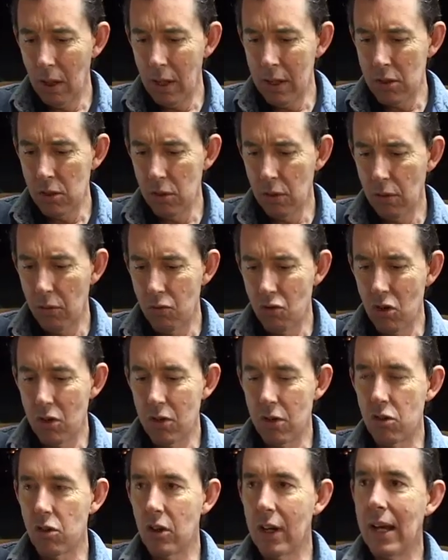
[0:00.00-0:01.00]
I sort of
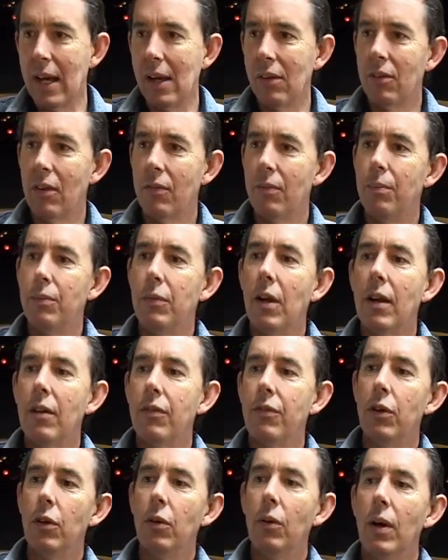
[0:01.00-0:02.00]
drew the treehouse. I've
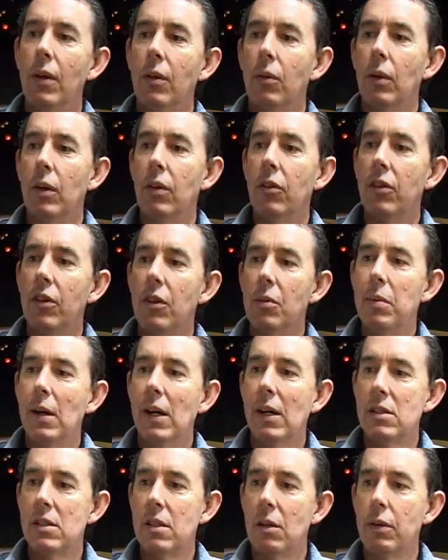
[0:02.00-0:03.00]
done a few other ones in the
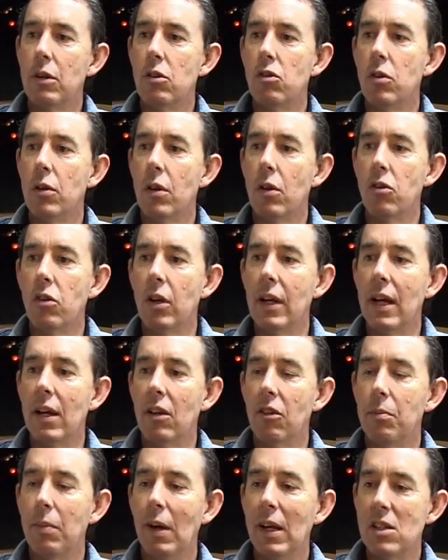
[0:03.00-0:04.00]
past, so we drew the
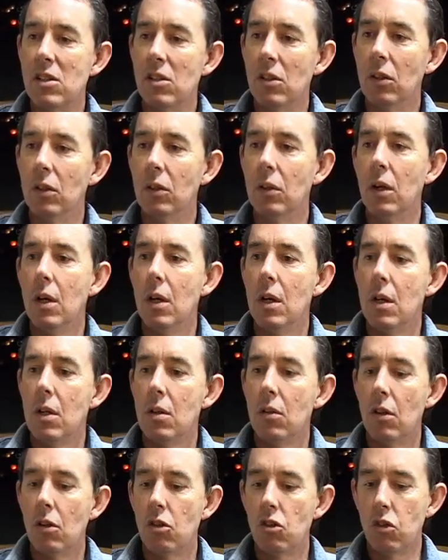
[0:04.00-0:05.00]
treehouse based on
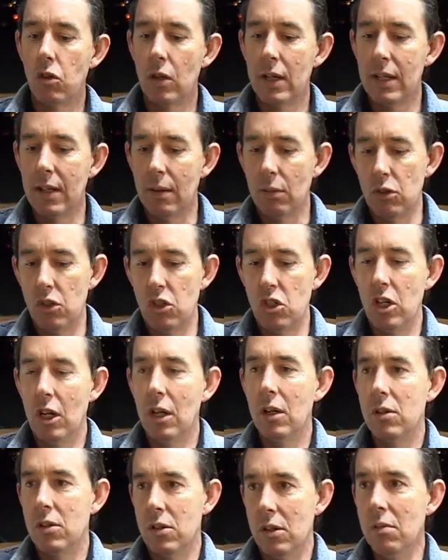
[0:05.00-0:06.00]
the tree that was
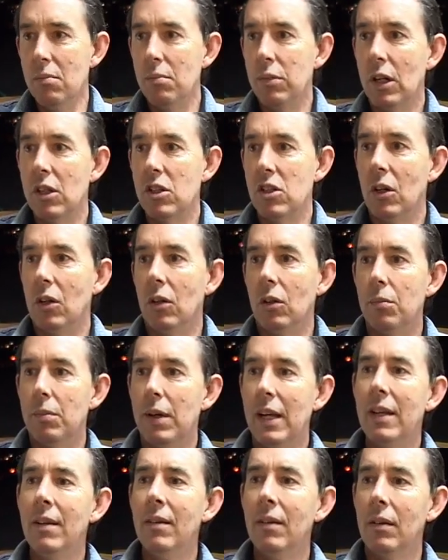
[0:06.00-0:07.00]
chosen by Joel
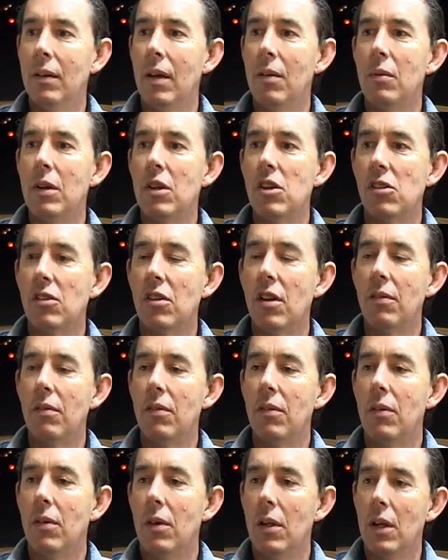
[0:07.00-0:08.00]
and Ben, and we just
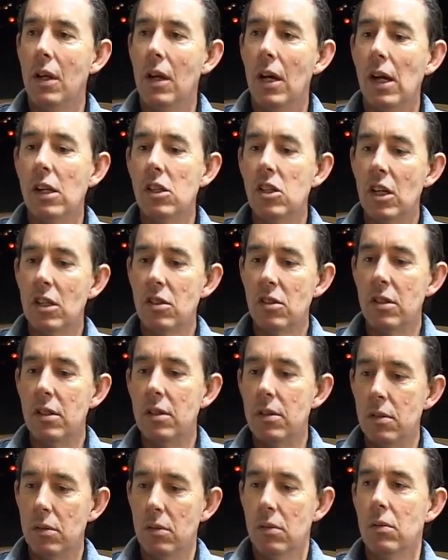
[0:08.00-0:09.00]

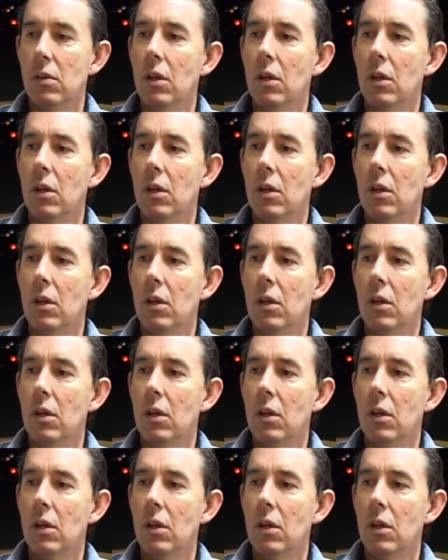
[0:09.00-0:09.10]
adjusted